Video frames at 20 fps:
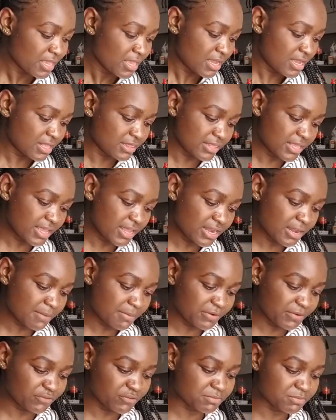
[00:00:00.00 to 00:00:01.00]
And then
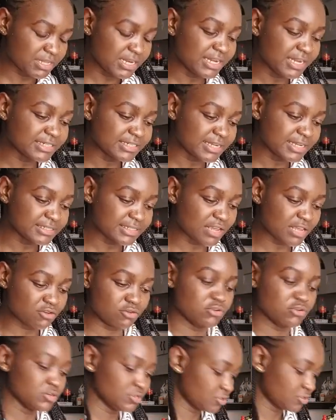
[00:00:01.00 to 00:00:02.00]
apart from the lettuce, I
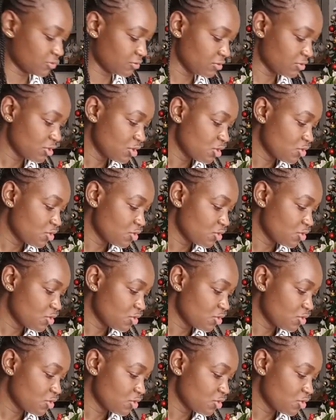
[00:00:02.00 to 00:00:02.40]
also